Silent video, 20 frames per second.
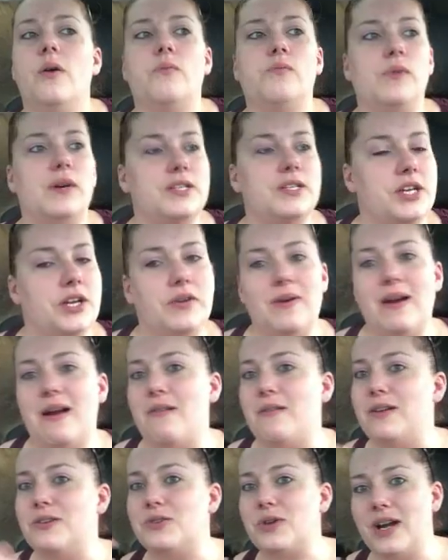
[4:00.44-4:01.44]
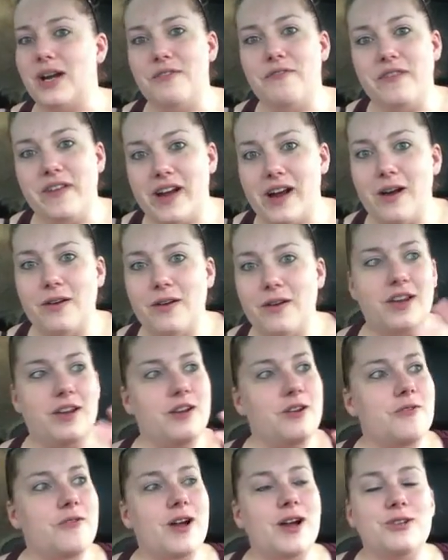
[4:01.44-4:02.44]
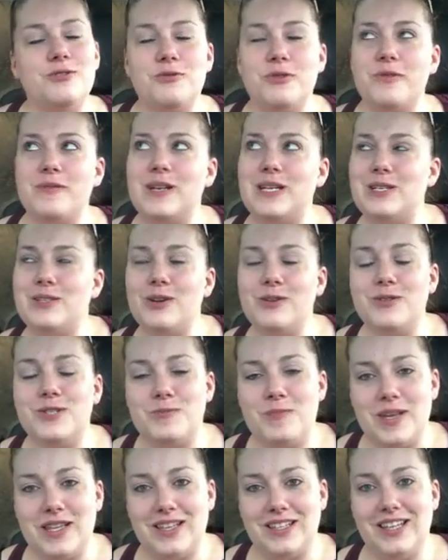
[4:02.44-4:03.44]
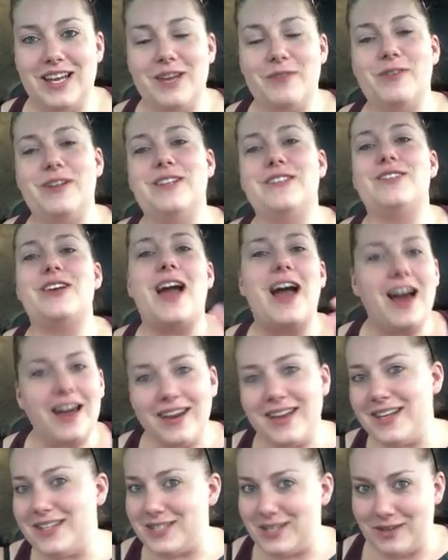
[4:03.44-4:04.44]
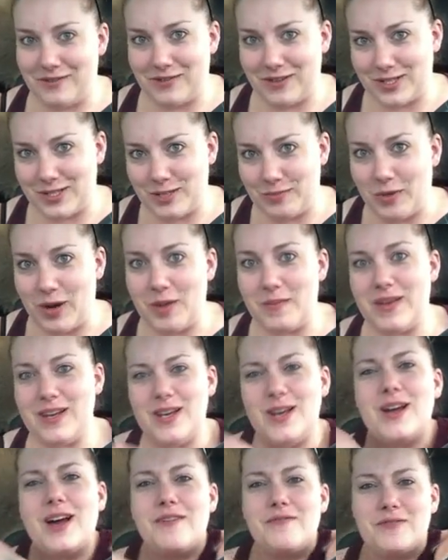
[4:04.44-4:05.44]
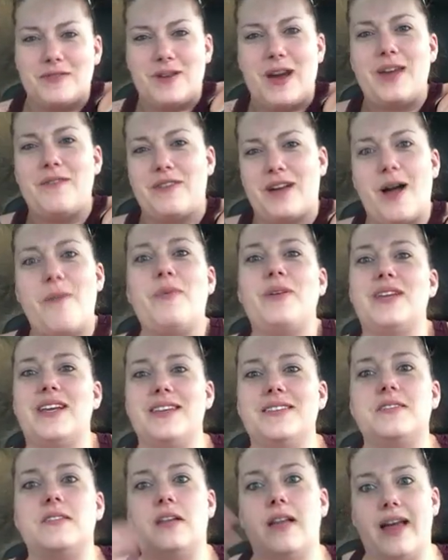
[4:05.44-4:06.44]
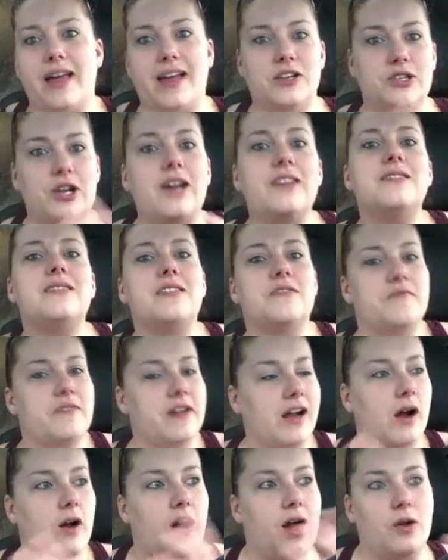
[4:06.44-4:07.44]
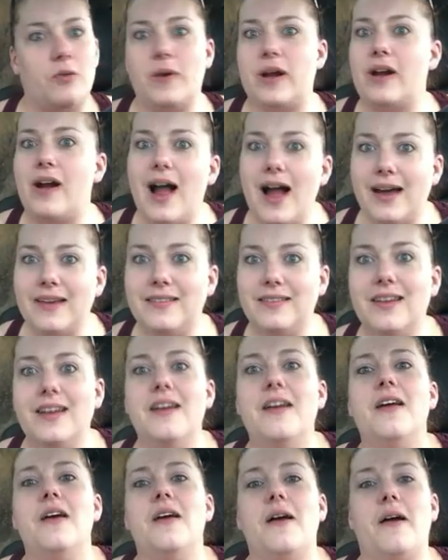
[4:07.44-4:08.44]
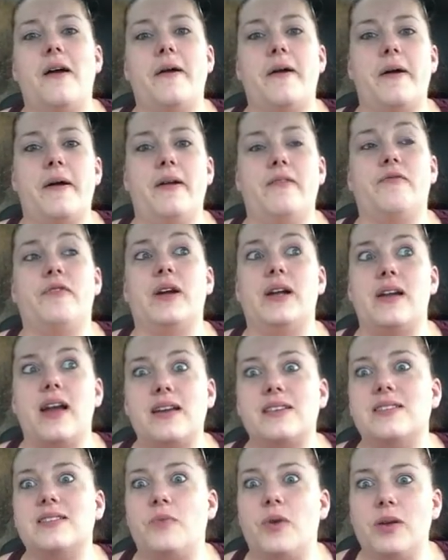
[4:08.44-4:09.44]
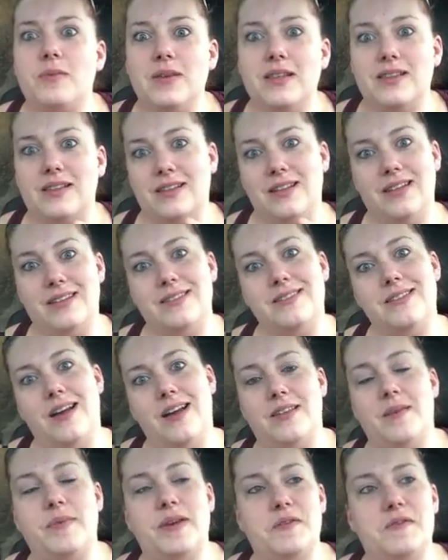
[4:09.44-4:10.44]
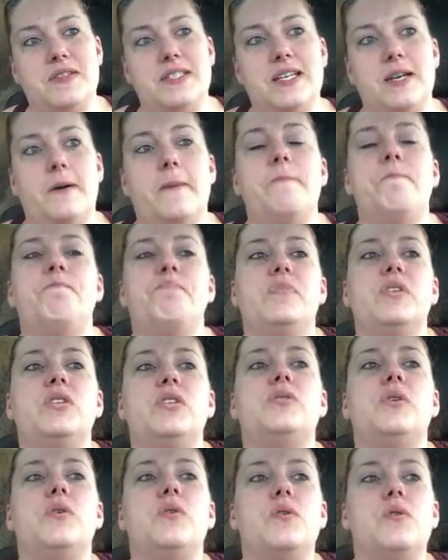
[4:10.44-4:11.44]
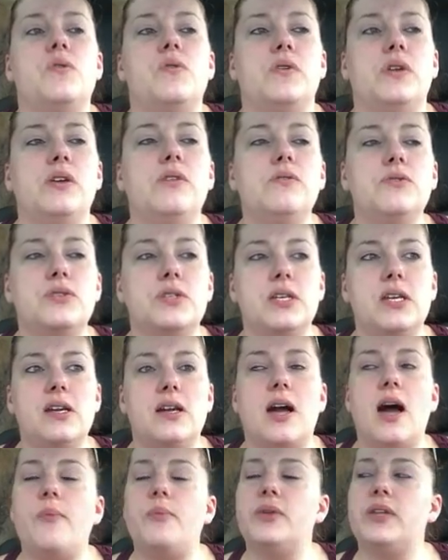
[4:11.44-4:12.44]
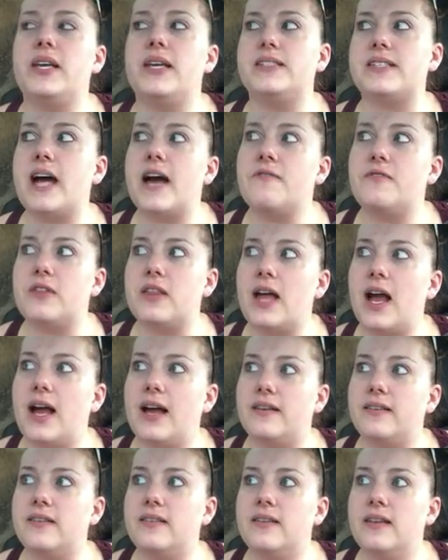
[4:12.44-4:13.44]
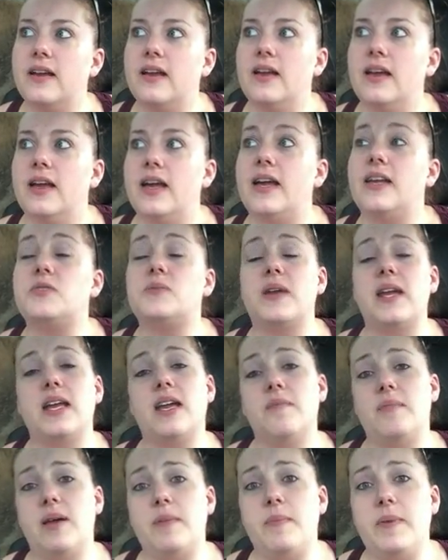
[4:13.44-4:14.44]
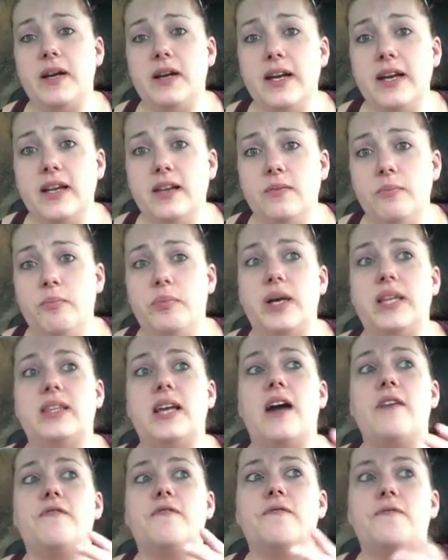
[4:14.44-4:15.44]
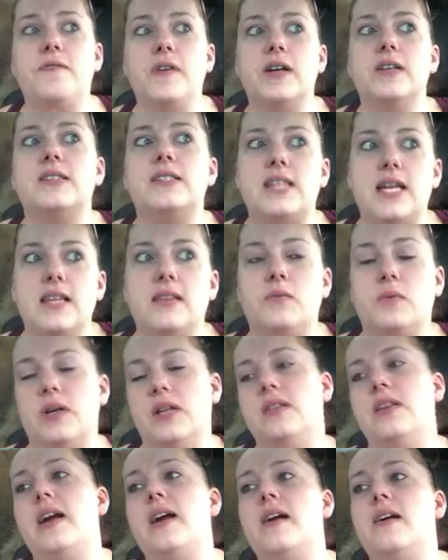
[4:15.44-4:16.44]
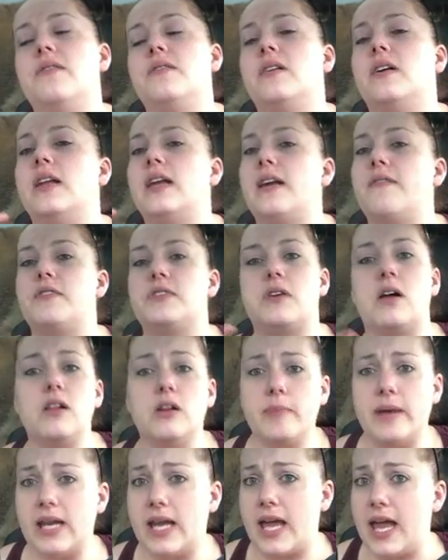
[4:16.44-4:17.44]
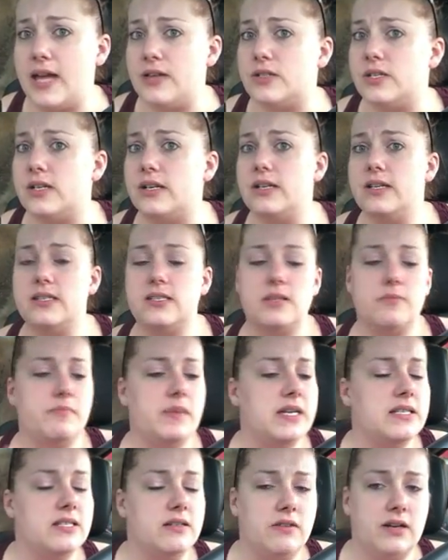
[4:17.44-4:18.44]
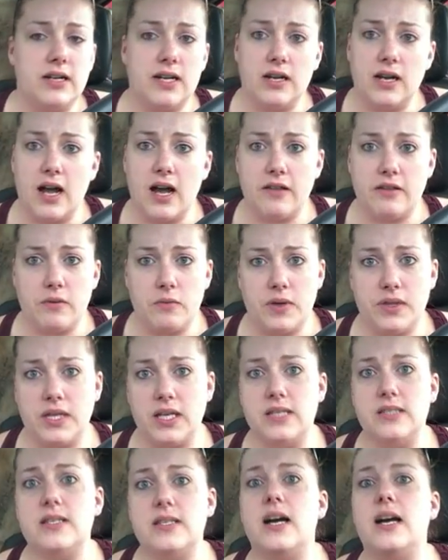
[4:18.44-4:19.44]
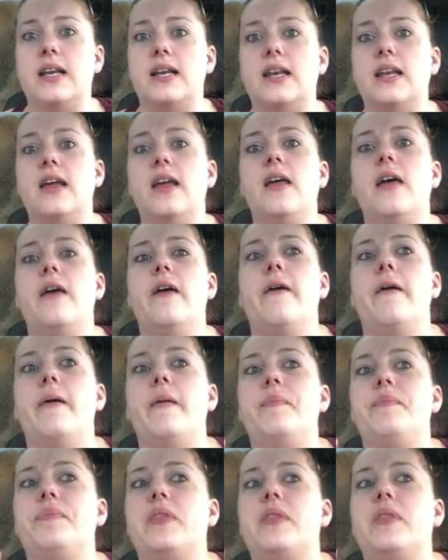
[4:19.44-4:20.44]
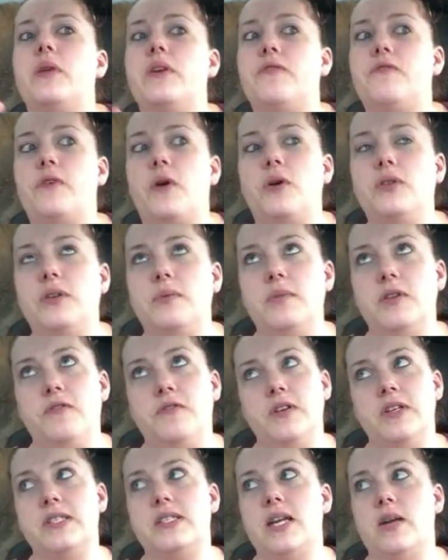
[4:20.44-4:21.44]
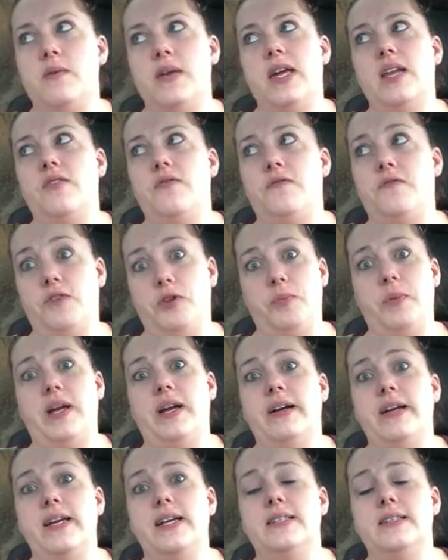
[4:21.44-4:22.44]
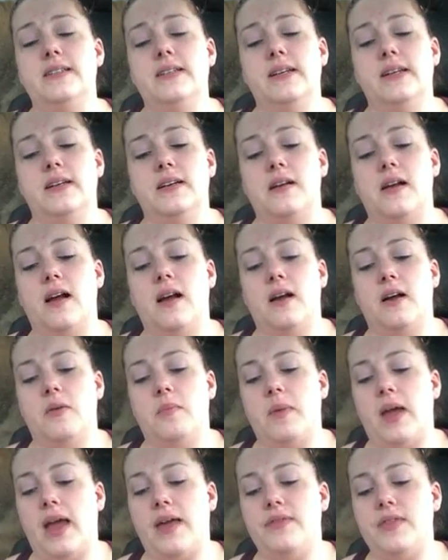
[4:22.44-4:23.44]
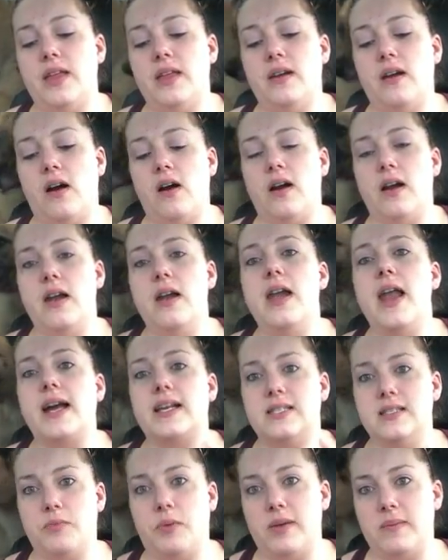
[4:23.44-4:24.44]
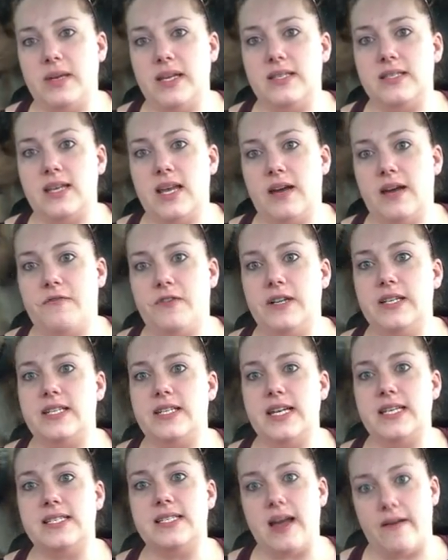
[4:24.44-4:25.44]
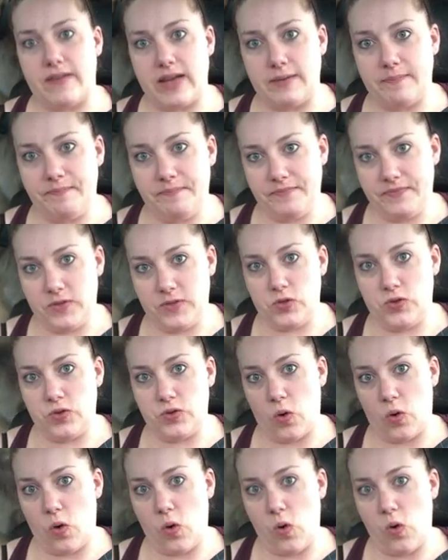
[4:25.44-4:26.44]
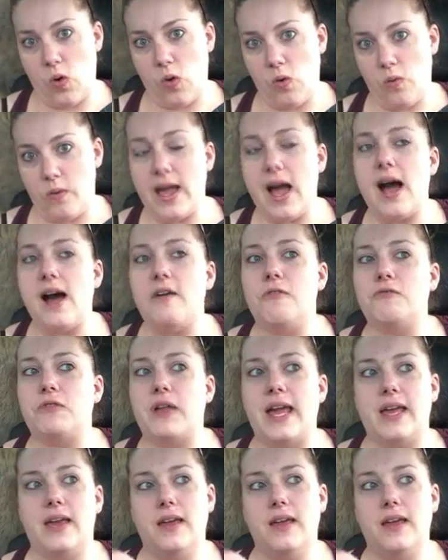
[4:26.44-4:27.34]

rushing around and trying to figure out in a new country where you don't speak the language how to get to your first appointment. You have kind of a couple of days to like adjust and figure out kind of where you're at for your next appointment, and then it's not that big of a deal. So usually a couple days after that is when I get my period, but that first day that we're there, they're going to give us all our medications, the basic rundown of how they want things done. We phone them the first day we get a full period, and then our next appointment is set up for day 7. So we have like